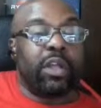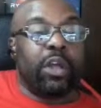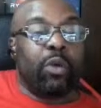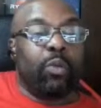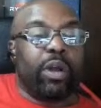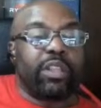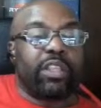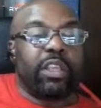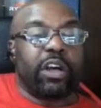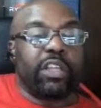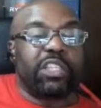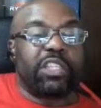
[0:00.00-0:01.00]
What, the
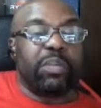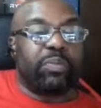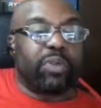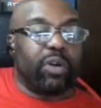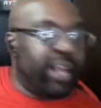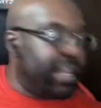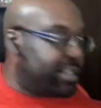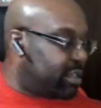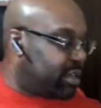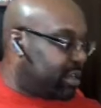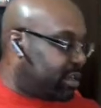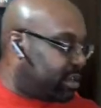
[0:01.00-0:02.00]
RC Pro? That's
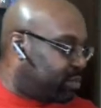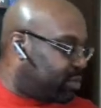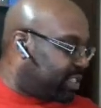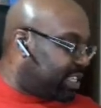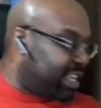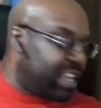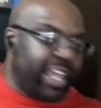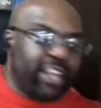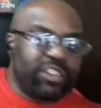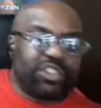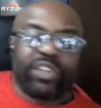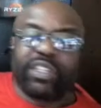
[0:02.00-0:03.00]
what's that? An
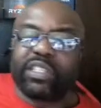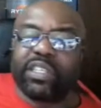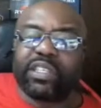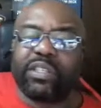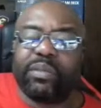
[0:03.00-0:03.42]
Android system.